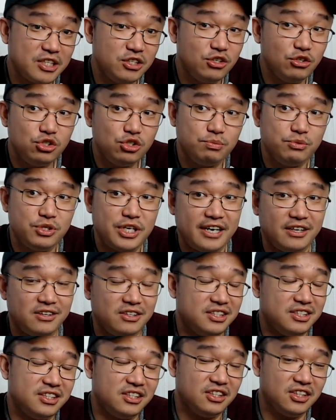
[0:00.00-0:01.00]
YouTube channel
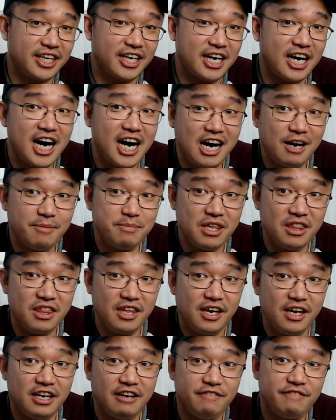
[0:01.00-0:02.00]
is still like a hobby
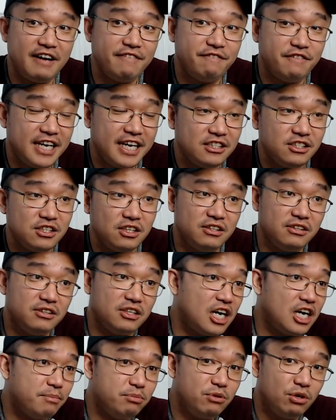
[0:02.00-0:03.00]
thing, if I forget to
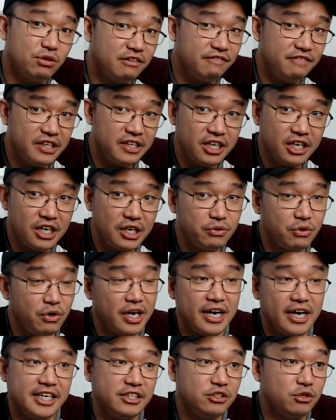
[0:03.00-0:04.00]
upload a video or
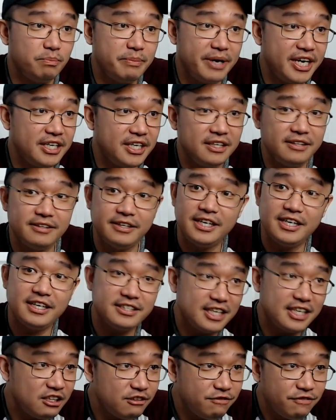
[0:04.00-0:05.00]
I don't make it,
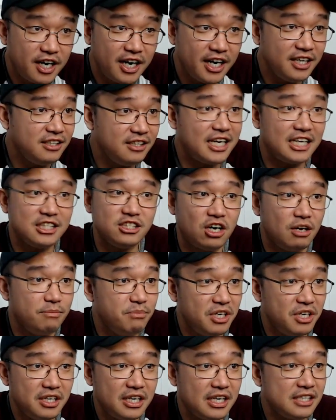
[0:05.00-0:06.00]
that's fine. That's on
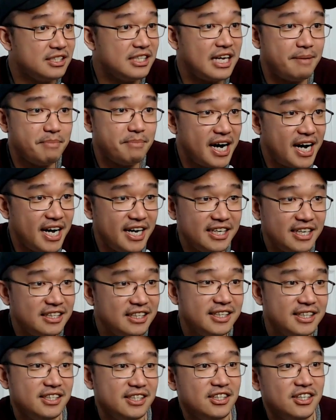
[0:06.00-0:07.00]
me. It's not my,
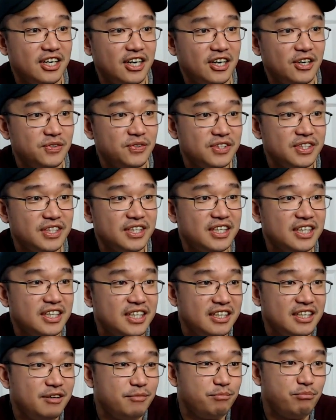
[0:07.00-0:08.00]

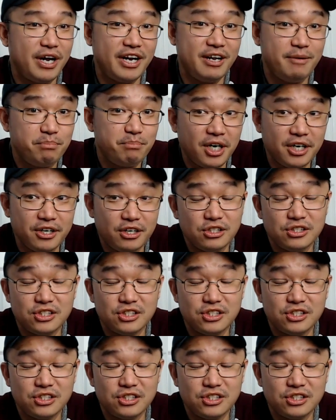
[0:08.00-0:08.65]
bread and butter.